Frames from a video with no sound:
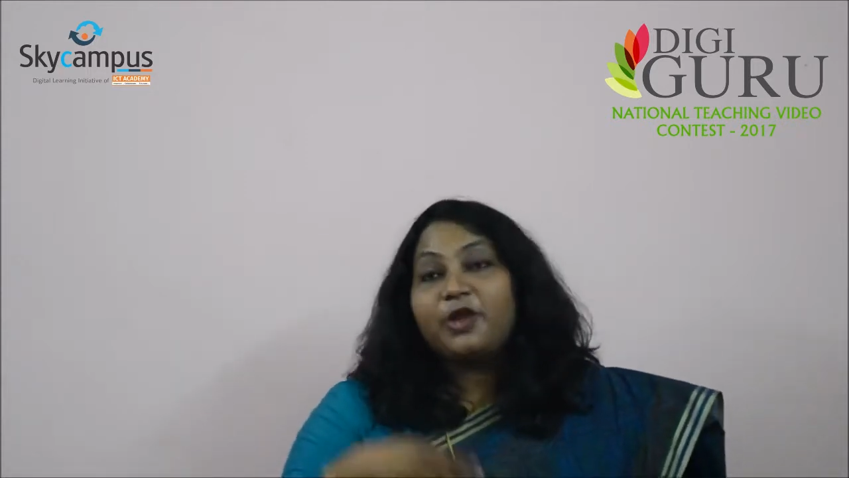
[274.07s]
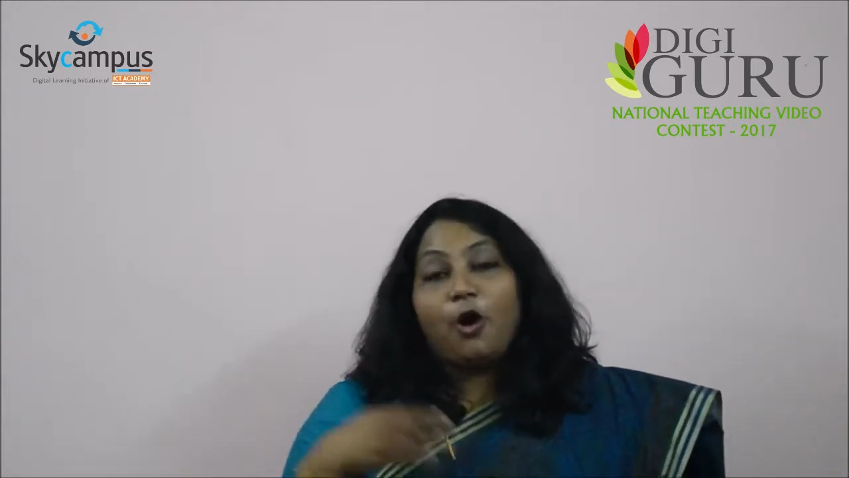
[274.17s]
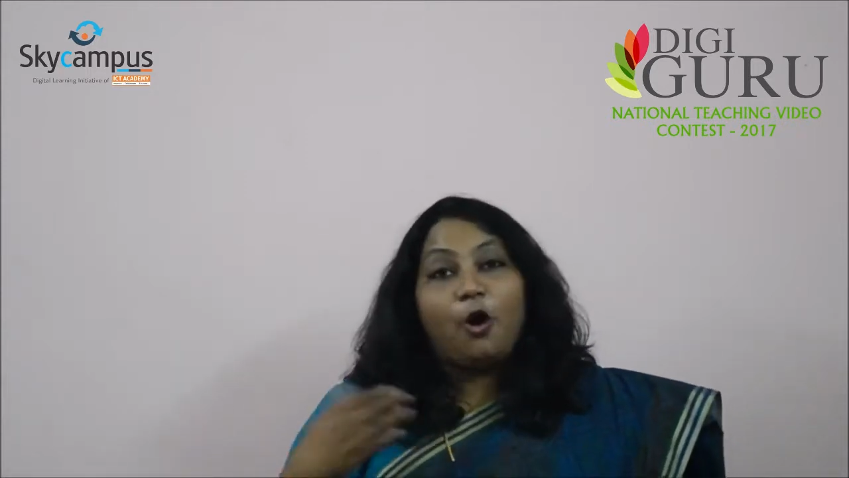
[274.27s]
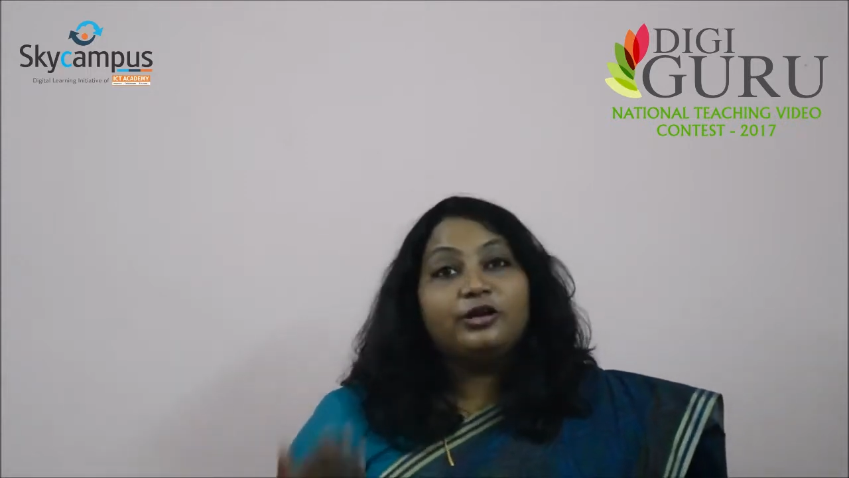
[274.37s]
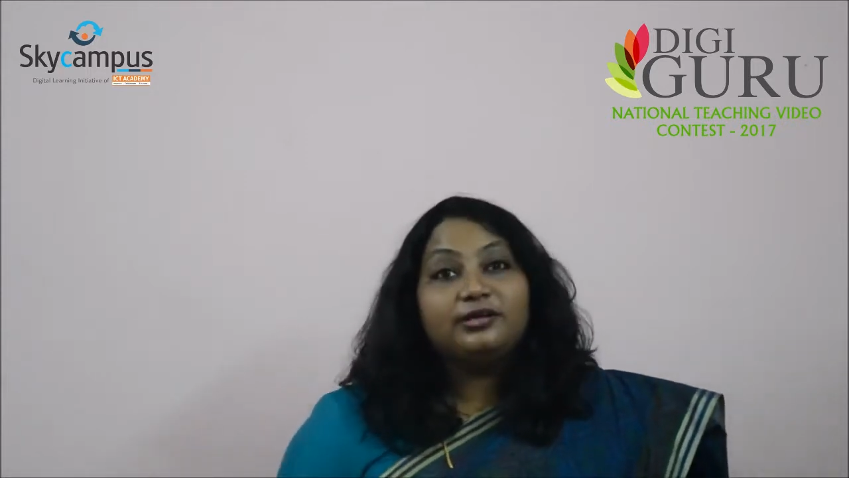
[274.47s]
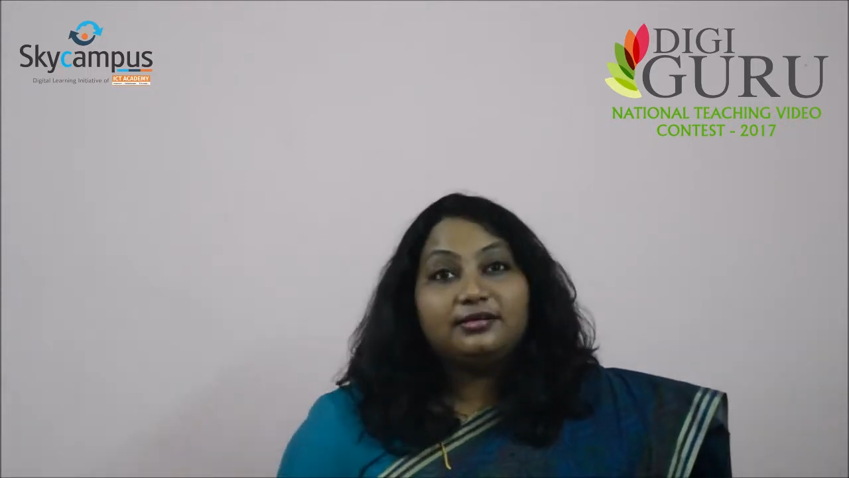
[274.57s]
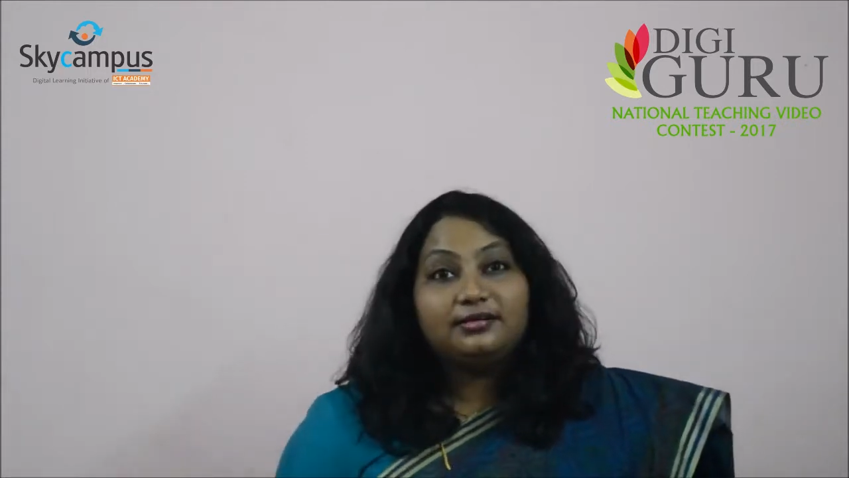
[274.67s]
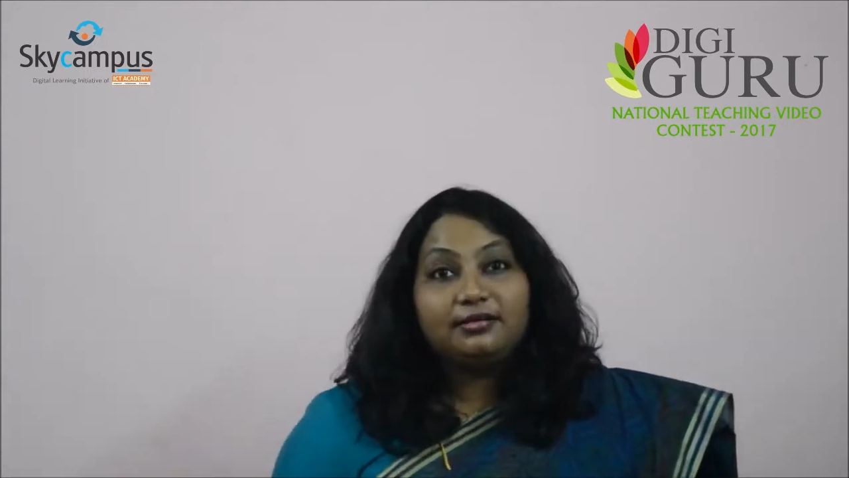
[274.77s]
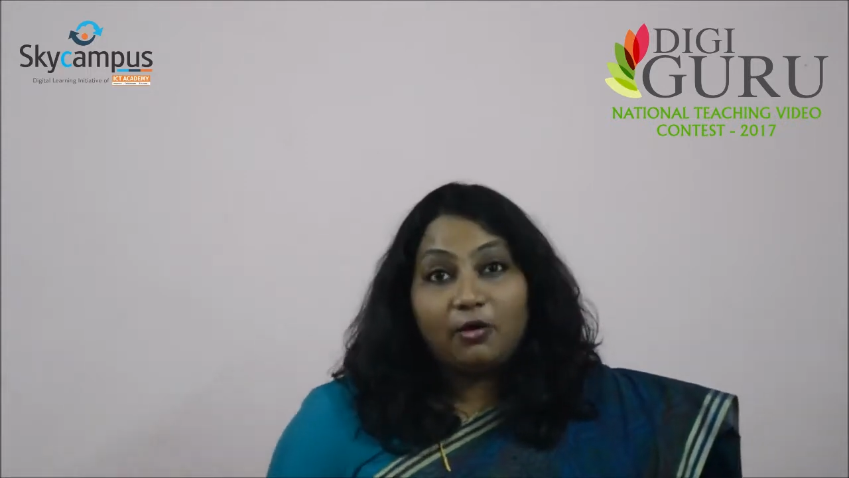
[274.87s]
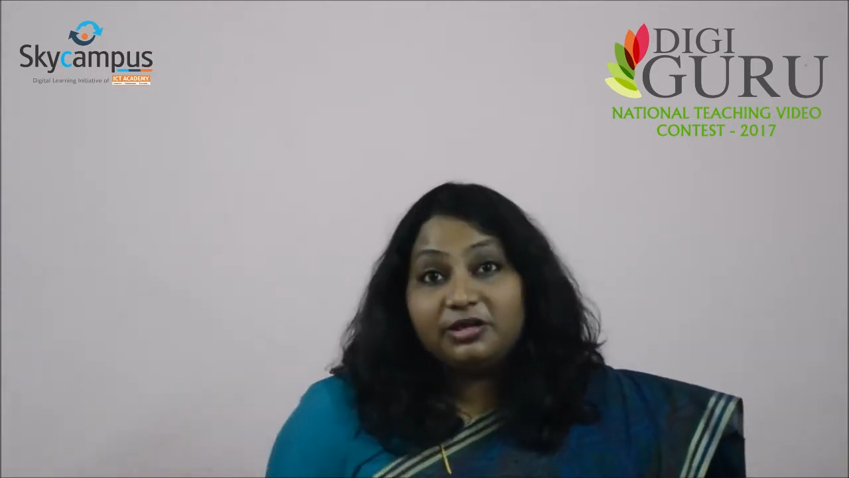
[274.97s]

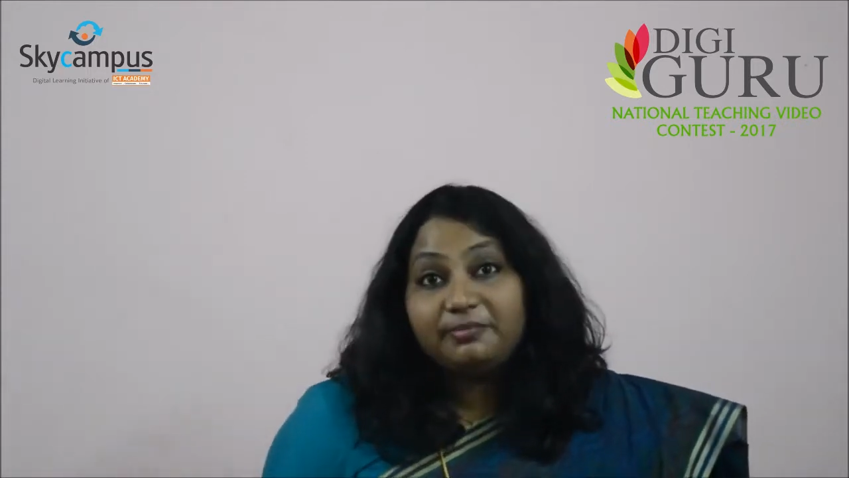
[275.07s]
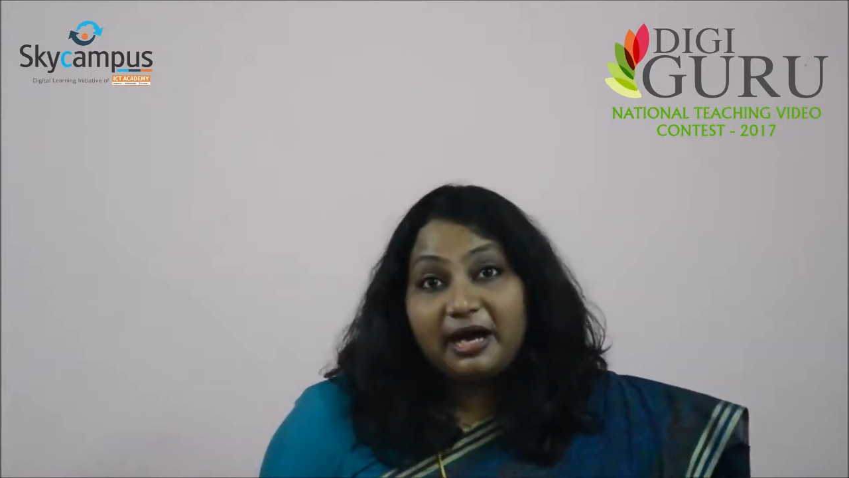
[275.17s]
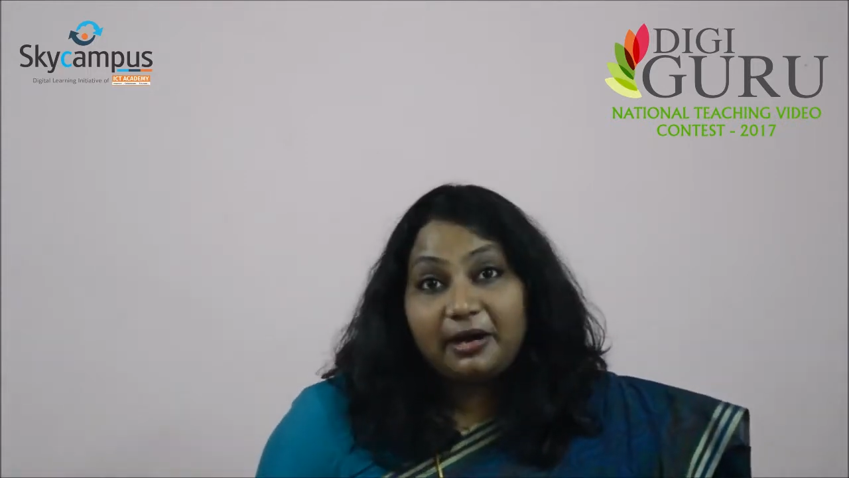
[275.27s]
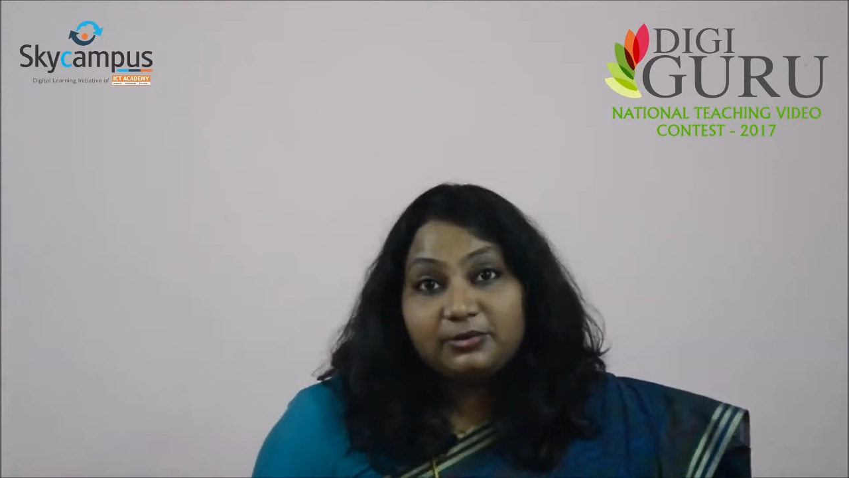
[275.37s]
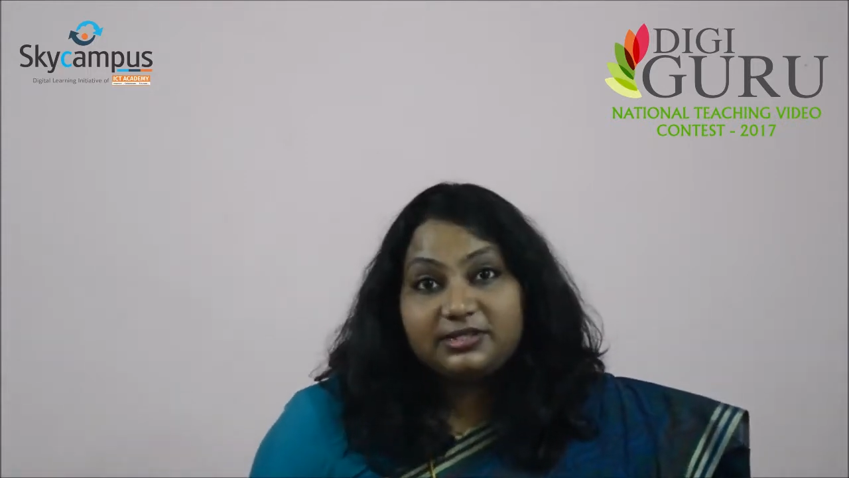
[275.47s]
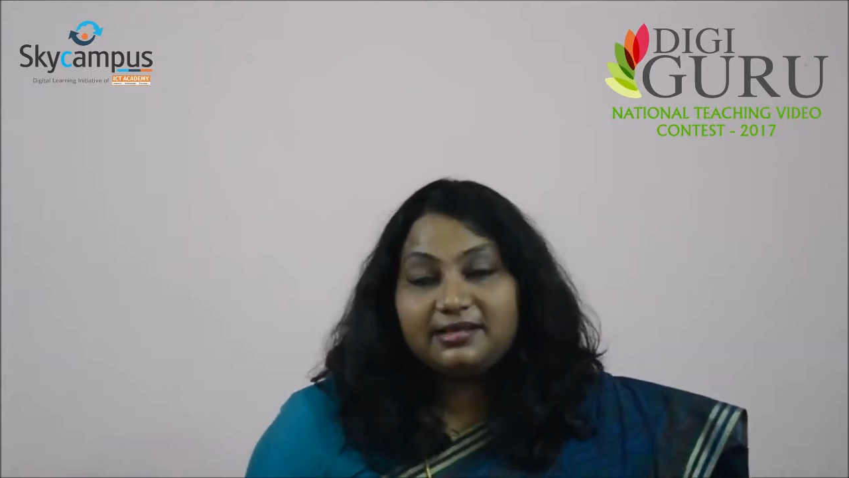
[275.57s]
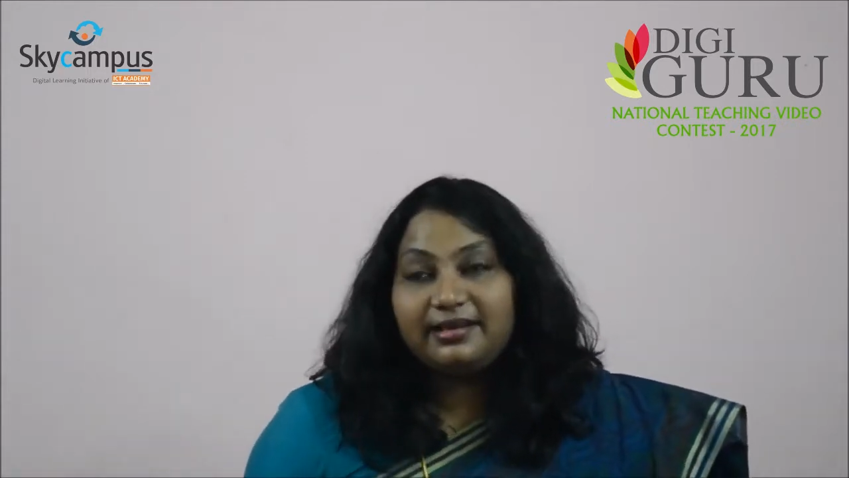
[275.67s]
honor, honor-bound,